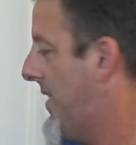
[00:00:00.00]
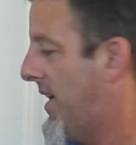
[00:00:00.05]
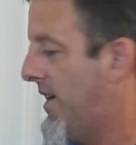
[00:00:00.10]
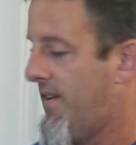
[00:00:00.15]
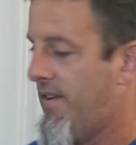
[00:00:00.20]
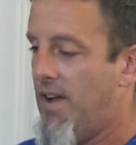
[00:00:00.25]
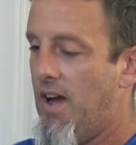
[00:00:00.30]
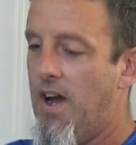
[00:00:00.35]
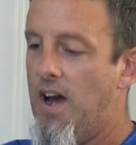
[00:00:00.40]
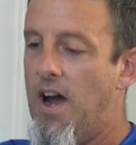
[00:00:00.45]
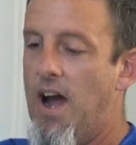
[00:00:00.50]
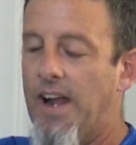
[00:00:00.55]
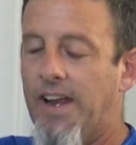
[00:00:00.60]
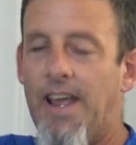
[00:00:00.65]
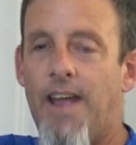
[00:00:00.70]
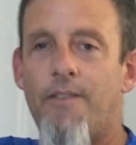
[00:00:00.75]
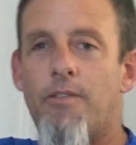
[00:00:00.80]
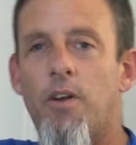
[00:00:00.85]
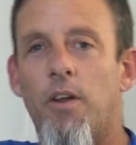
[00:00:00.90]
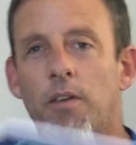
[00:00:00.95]
And uh, I
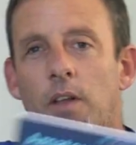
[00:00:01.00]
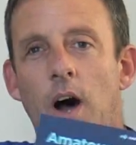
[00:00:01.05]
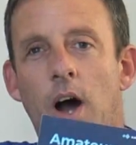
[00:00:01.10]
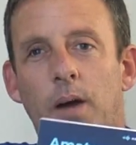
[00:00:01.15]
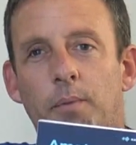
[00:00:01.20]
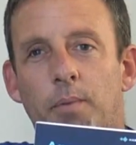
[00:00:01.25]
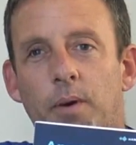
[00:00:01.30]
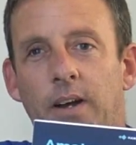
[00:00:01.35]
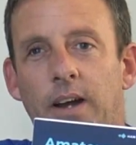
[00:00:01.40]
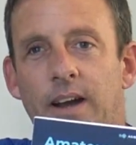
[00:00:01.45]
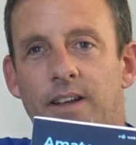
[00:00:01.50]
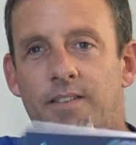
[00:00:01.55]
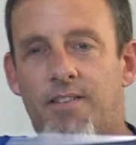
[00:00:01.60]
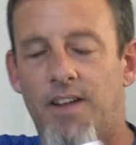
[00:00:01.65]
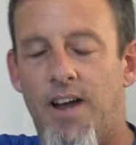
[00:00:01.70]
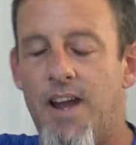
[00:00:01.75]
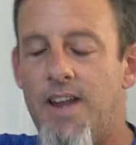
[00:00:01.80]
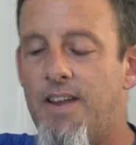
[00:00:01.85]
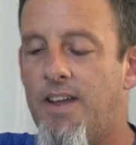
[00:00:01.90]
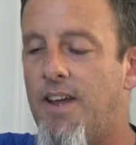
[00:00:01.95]
gave her a logbook. I
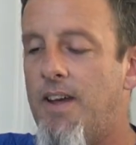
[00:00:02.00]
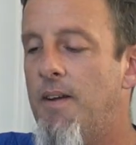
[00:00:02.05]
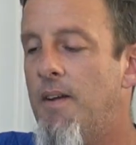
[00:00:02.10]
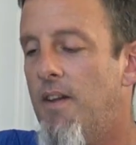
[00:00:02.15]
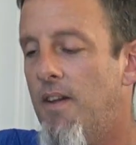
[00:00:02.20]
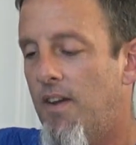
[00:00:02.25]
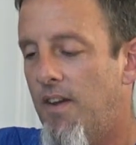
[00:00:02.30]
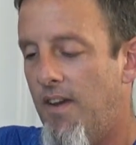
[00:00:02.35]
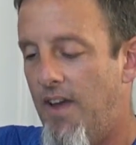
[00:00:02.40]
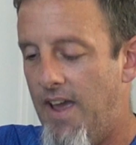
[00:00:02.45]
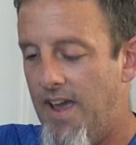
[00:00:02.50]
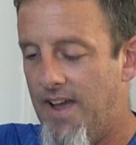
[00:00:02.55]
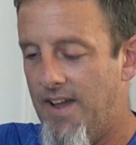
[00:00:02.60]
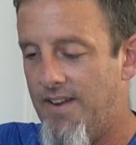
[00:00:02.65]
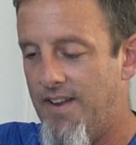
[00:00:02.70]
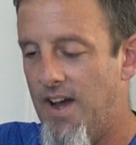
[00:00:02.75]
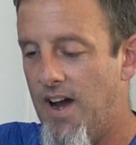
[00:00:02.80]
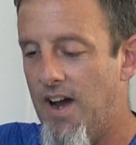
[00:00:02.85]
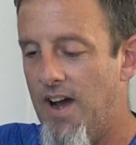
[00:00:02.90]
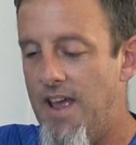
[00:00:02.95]
signed it.
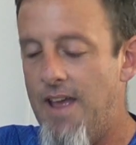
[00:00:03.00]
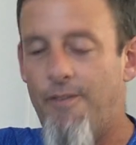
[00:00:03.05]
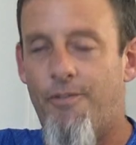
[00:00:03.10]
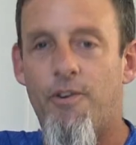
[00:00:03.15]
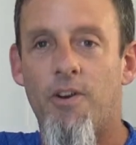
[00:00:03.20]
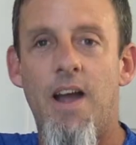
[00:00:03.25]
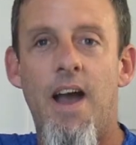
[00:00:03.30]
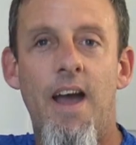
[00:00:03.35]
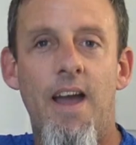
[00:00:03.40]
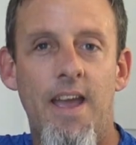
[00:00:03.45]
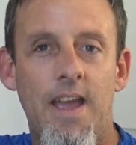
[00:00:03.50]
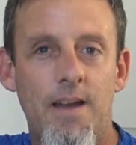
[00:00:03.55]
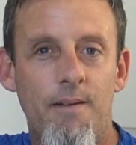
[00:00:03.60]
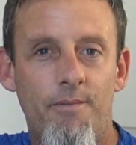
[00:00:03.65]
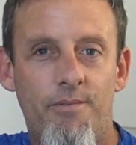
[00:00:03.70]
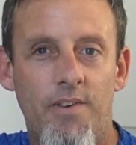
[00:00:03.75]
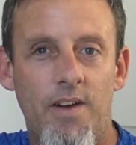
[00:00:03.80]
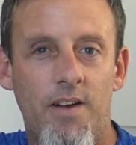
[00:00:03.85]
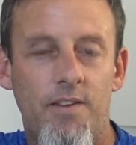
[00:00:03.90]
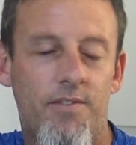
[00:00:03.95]
And uh, if you're at Ham
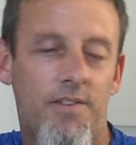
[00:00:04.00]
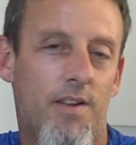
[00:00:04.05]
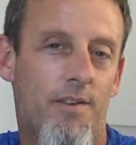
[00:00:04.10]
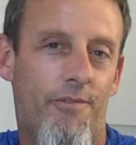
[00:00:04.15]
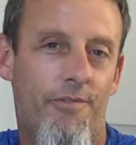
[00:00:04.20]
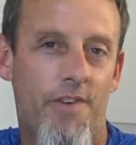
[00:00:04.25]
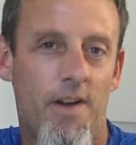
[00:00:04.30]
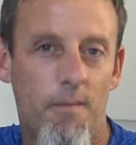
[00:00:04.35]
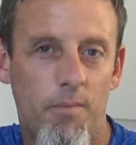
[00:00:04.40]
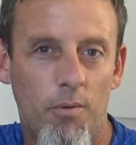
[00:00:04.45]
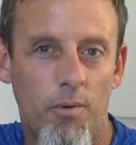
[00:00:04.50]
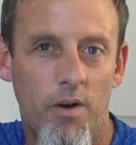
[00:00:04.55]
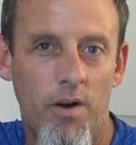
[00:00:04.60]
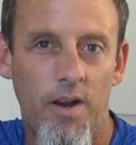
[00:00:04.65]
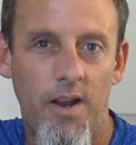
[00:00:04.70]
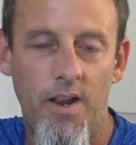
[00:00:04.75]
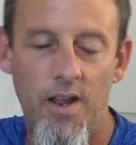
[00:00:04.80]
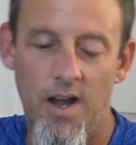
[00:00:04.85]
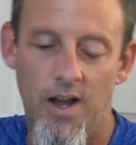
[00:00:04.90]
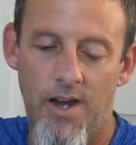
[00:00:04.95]
Fest in
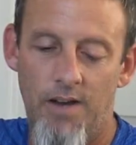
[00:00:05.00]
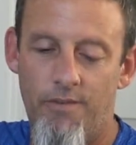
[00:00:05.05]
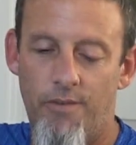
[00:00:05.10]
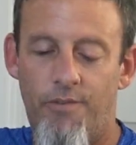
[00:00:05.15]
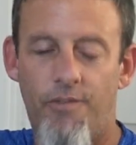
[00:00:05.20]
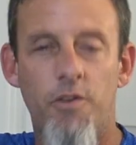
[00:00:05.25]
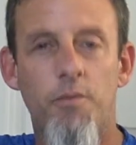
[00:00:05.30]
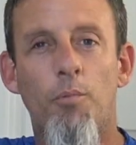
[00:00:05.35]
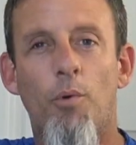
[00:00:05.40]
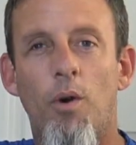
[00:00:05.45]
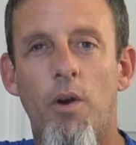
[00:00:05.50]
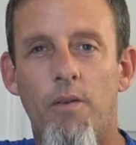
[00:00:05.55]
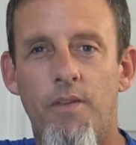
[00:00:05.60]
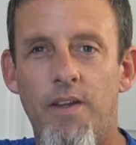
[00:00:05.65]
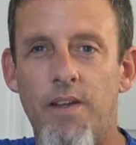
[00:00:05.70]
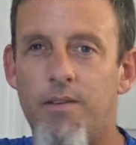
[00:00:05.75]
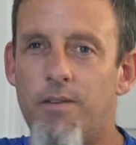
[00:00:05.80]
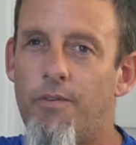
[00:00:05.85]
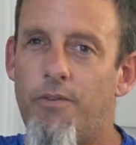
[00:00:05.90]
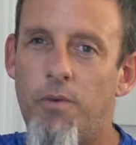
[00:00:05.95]
February, I'll have a few more of
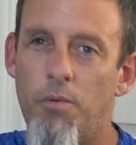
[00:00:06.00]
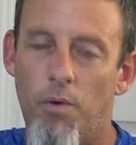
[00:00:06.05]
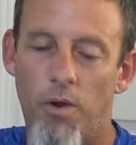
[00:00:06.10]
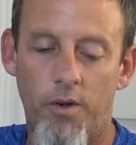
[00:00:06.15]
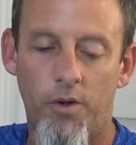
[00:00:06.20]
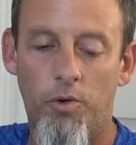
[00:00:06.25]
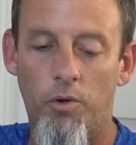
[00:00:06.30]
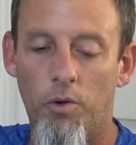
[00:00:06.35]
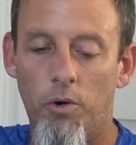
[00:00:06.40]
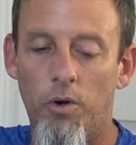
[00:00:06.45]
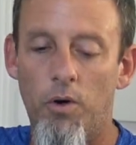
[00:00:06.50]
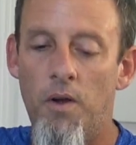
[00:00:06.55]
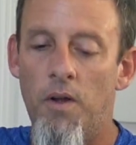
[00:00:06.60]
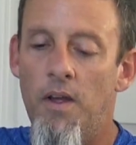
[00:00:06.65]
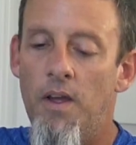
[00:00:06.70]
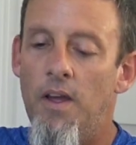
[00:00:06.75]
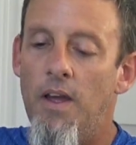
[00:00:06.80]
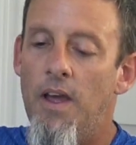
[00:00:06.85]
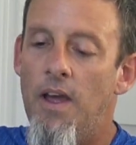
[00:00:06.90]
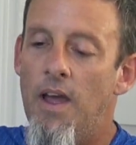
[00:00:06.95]
these. If you want a cool
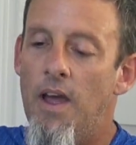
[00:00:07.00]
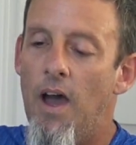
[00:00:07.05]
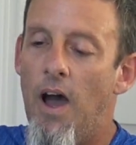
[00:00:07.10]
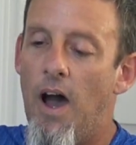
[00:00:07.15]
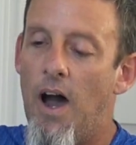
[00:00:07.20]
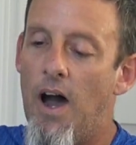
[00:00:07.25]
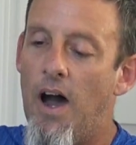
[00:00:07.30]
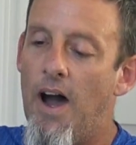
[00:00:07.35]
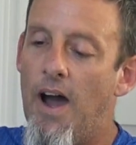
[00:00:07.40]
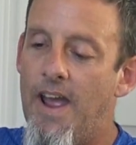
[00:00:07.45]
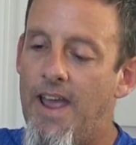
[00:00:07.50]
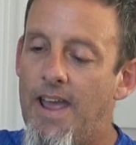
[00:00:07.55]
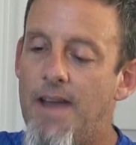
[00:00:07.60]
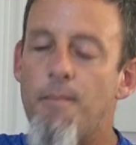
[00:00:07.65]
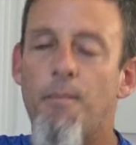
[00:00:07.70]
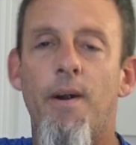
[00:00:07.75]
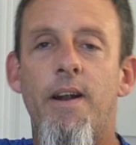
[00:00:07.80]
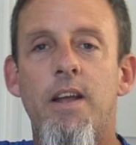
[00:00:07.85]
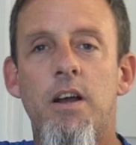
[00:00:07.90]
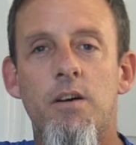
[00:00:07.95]
Uh,
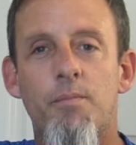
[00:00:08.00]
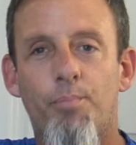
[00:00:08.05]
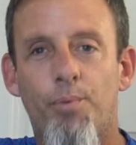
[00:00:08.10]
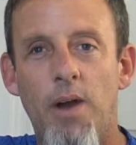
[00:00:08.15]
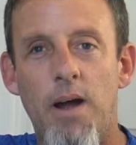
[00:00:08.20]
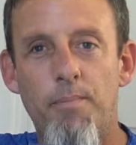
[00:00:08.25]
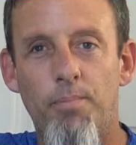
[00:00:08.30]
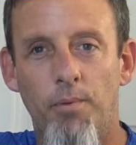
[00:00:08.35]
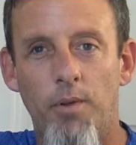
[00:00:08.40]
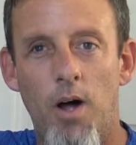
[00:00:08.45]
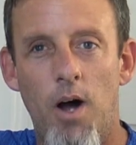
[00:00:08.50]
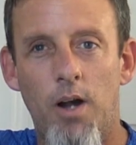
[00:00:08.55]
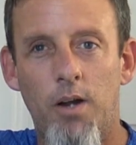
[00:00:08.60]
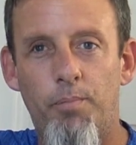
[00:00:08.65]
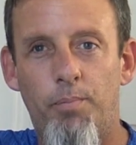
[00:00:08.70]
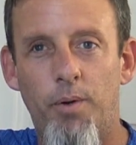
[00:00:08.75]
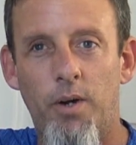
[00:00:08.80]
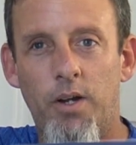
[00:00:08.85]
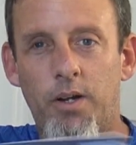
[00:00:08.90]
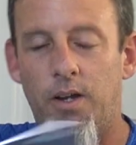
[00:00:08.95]
Ham Radio Prep
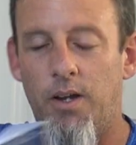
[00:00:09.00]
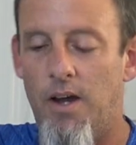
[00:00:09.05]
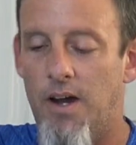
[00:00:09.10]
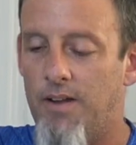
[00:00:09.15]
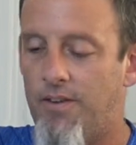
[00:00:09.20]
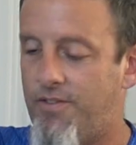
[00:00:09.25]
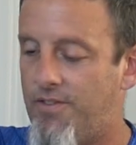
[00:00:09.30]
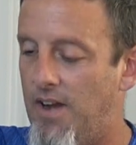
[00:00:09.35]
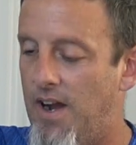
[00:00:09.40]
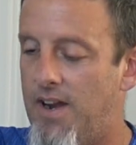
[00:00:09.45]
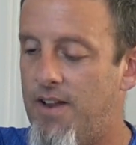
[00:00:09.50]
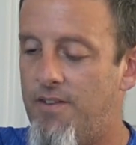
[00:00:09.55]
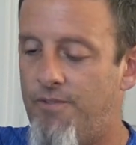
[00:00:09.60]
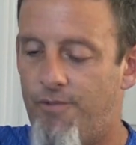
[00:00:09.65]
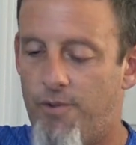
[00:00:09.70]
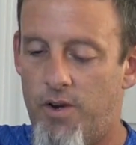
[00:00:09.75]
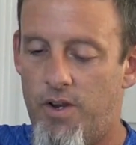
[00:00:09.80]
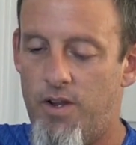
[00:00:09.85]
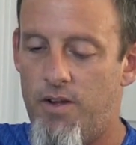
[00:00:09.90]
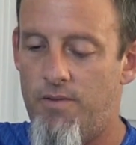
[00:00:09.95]
logbook, I'll sign it
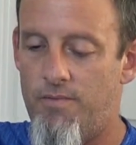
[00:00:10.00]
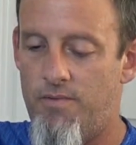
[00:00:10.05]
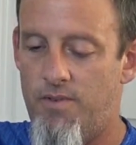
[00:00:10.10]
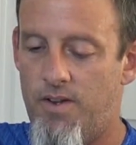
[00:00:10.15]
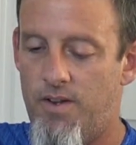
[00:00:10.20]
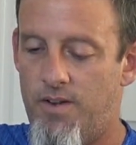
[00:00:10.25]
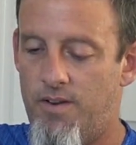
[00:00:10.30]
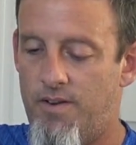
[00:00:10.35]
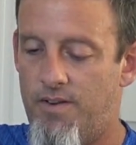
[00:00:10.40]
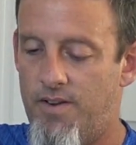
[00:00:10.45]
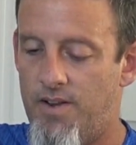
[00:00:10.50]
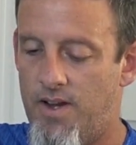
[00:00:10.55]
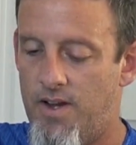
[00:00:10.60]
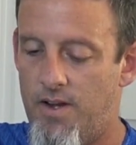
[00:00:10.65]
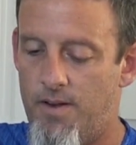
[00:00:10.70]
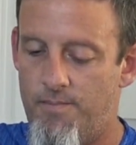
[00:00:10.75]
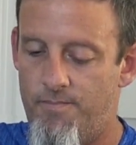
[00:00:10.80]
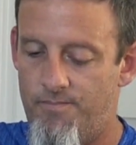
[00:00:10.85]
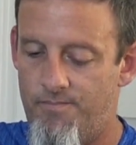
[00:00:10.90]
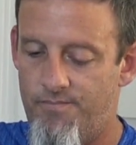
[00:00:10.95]
for you, and
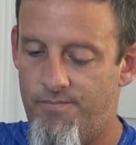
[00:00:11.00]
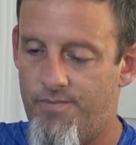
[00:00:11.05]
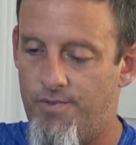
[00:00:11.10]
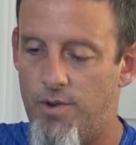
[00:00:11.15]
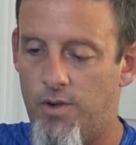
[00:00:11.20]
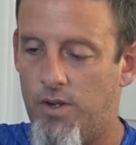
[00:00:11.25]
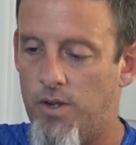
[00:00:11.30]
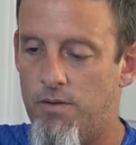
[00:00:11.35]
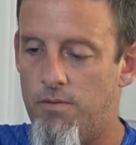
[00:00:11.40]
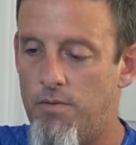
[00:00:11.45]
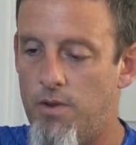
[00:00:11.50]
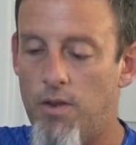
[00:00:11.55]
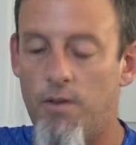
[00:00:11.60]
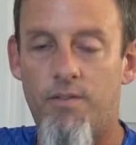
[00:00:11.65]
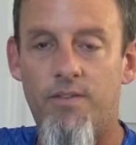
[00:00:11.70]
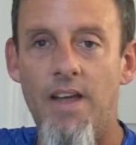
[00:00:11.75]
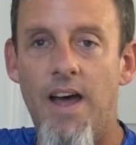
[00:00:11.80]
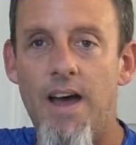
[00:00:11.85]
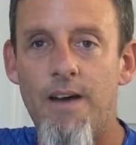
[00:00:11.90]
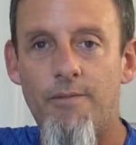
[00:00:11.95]
um, you could
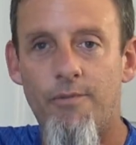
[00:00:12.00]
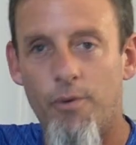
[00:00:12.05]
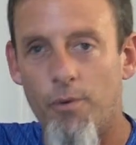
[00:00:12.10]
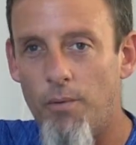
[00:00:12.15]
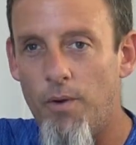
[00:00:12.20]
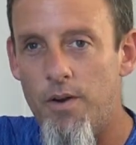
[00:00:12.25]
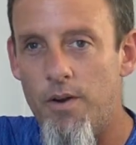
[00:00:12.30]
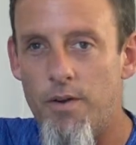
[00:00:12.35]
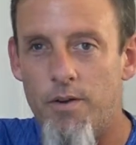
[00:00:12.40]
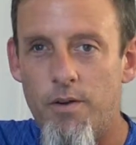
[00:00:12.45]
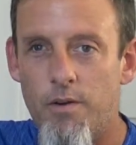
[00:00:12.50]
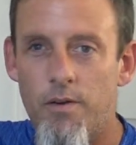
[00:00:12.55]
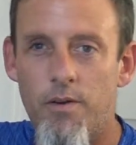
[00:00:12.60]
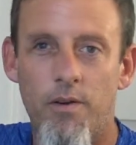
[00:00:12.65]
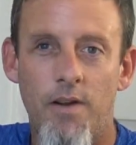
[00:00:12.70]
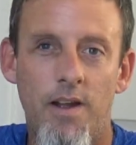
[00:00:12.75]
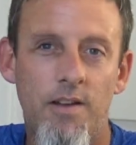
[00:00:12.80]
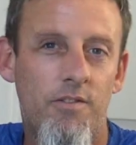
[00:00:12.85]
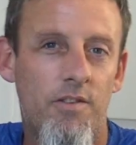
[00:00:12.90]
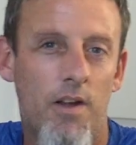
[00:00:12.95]
use that for when you're doing
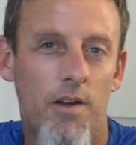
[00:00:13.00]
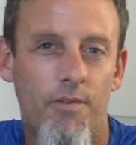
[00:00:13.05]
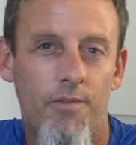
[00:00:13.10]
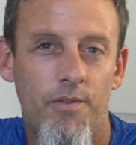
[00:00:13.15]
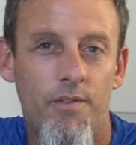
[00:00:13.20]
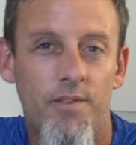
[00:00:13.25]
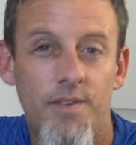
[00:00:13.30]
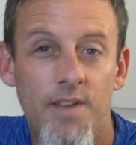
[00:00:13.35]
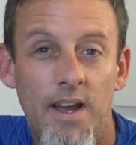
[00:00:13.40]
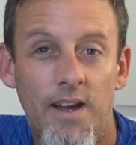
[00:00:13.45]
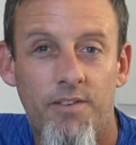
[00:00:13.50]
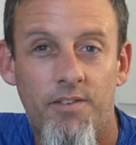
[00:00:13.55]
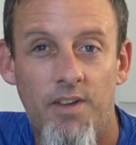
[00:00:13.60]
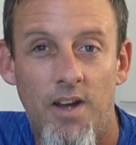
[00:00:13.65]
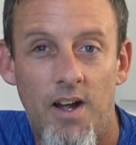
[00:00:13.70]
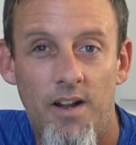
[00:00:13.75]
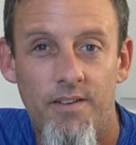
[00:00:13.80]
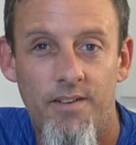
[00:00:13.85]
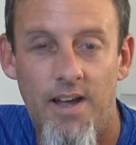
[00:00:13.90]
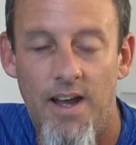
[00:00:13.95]
your H F and D X
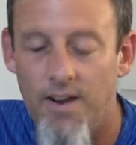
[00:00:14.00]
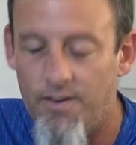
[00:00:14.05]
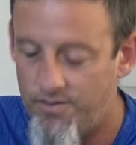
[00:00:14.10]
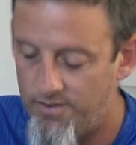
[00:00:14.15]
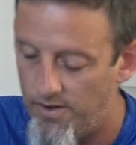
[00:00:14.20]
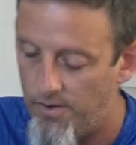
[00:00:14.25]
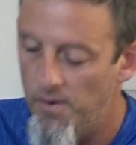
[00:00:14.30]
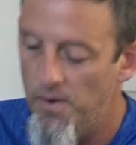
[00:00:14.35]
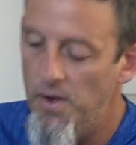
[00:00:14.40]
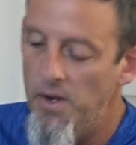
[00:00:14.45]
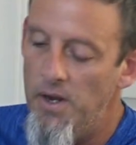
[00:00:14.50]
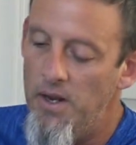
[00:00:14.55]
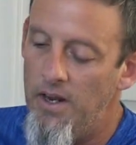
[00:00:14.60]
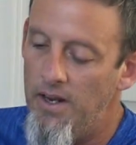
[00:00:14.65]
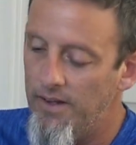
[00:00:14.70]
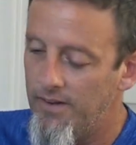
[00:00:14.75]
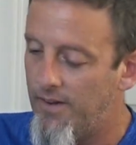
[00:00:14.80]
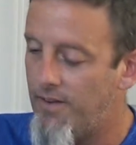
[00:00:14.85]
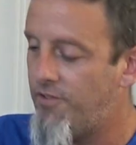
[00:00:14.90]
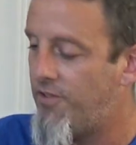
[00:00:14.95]
contacts. So
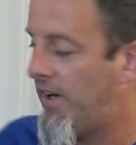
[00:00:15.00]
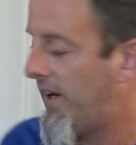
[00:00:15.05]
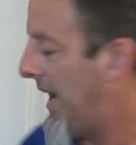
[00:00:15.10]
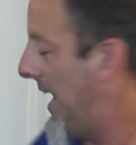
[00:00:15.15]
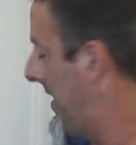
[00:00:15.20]
let's check